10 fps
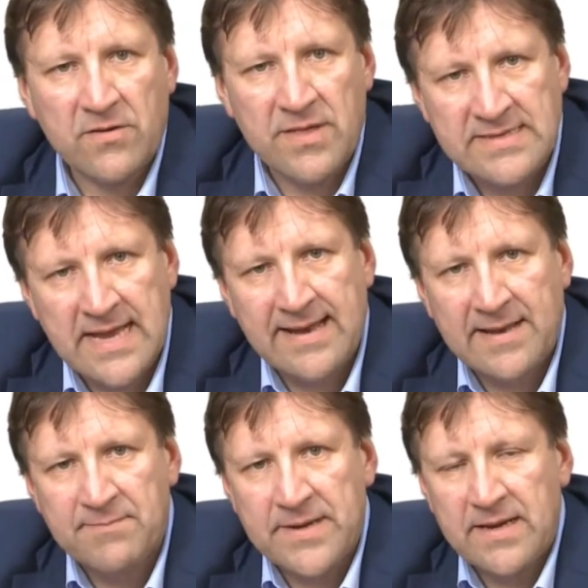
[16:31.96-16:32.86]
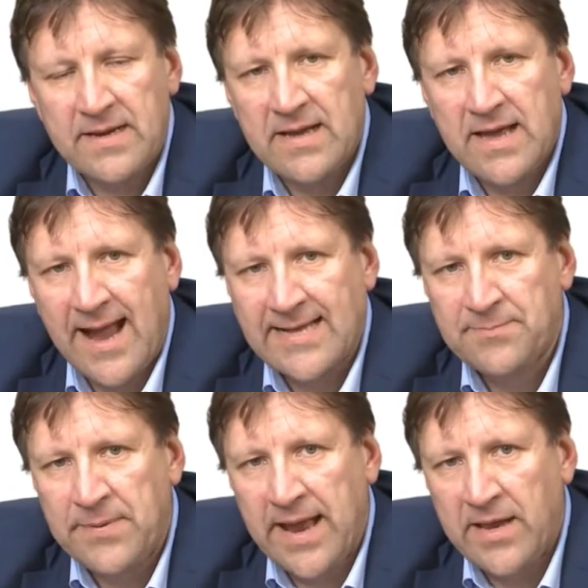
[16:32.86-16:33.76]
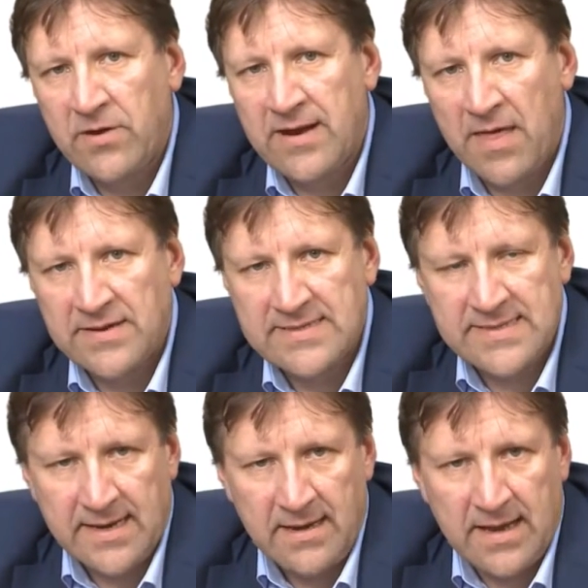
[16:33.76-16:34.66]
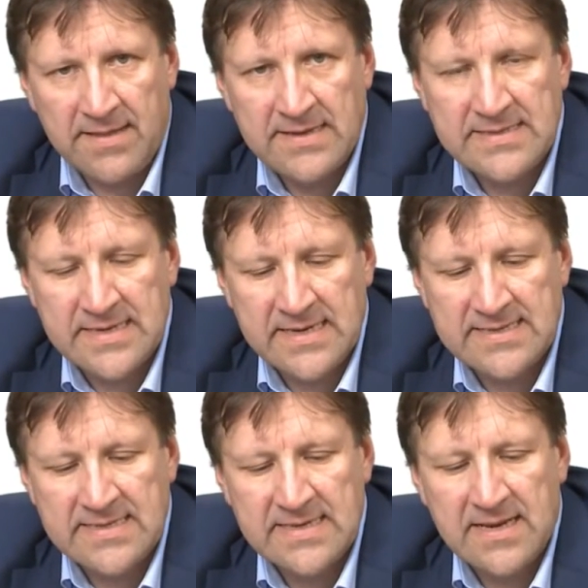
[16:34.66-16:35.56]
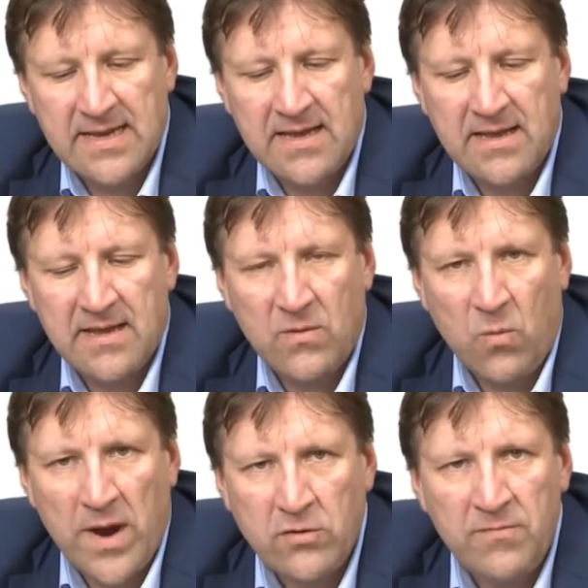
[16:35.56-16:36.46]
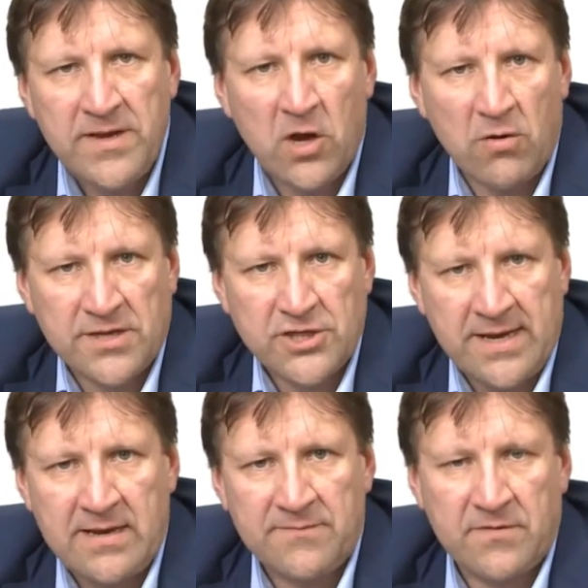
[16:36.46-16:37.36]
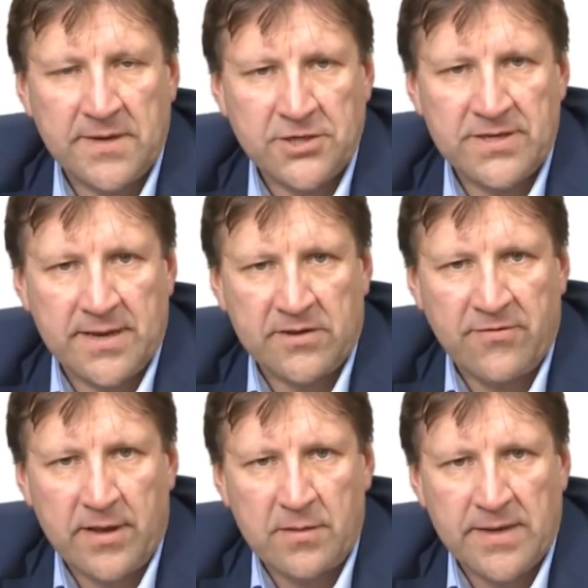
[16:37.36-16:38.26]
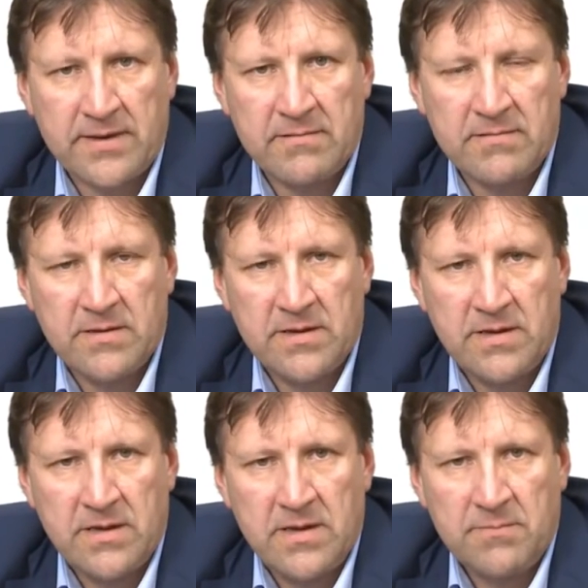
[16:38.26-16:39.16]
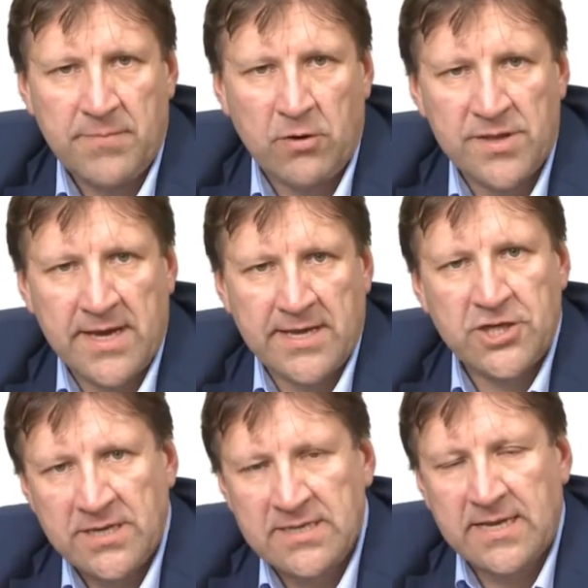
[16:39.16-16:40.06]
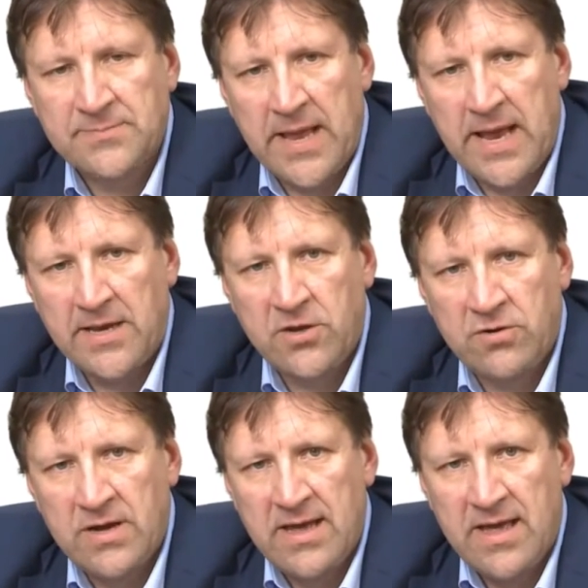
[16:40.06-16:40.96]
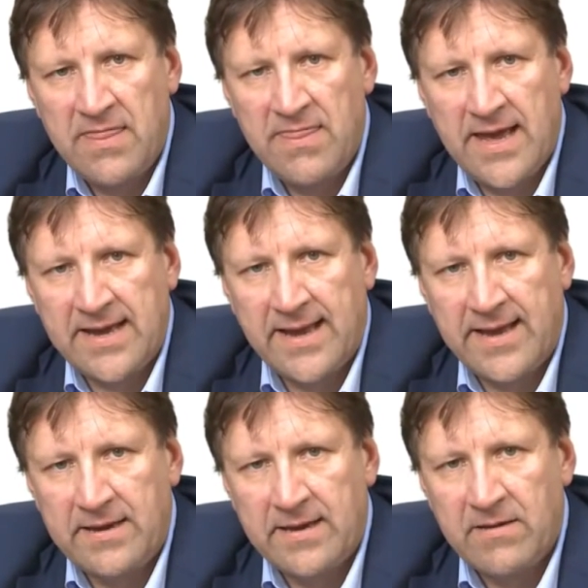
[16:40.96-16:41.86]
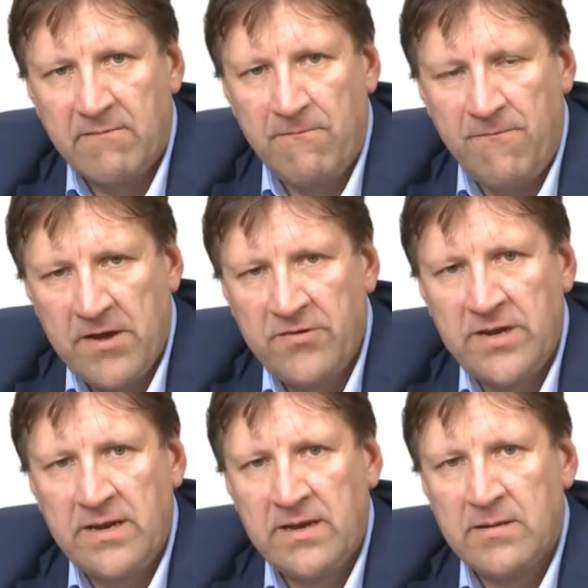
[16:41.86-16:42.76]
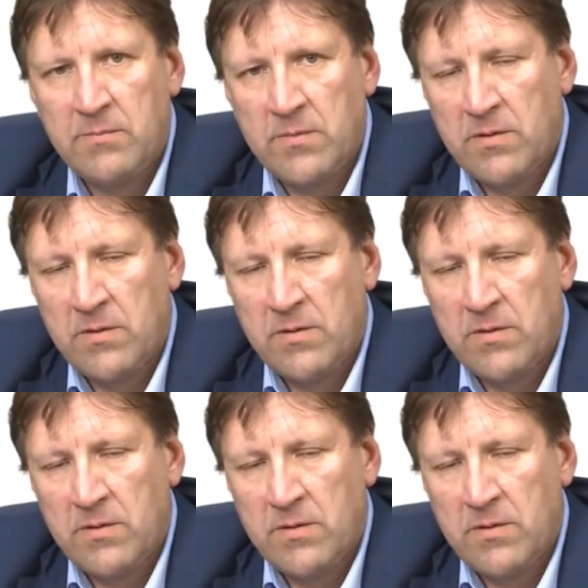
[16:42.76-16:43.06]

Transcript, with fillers: to this end, let me explain you another thing, and this is where do we know the channel information at the transmitter? Because I just explained you that a very